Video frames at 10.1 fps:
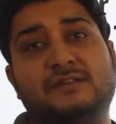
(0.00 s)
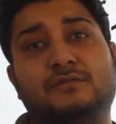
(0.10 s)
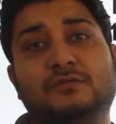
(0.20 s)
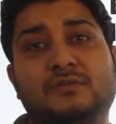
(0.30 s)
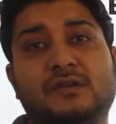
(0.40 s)
the
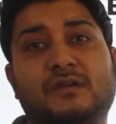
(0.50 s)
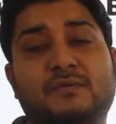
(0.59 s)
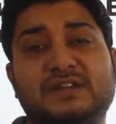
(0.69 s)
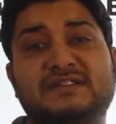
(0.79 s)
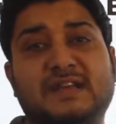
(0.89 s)
Google
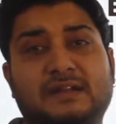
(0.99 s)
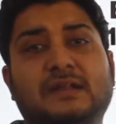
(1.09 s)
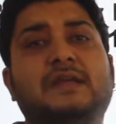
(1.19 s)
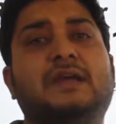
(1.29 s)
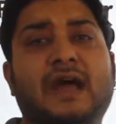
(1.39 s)

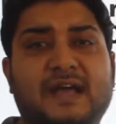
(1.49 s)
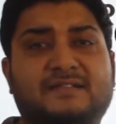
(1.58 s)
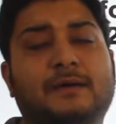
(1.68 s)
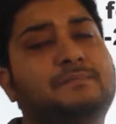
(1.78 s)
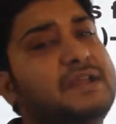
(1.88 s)
recently has
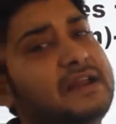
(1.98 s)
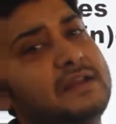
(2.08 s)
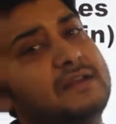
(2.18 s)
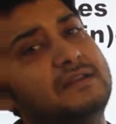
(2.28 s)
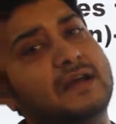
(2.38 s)

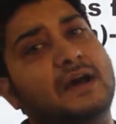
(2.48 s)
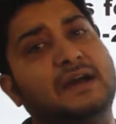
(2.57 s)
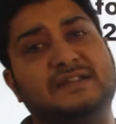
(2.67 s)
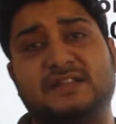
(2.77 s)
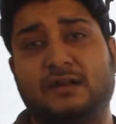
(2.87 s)
updated
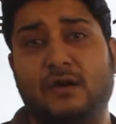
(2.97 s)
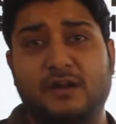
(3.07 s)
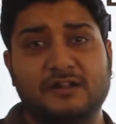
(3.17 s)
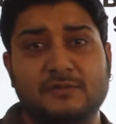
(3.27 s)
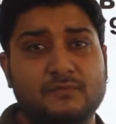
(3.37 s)
its
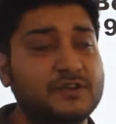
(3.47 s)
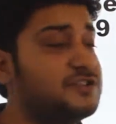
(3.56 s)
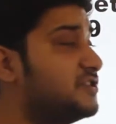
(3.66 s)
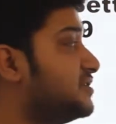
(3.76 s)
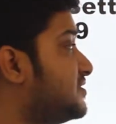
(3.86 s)
algorithm,
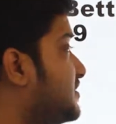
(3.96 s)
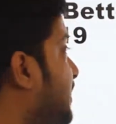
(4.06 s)
which is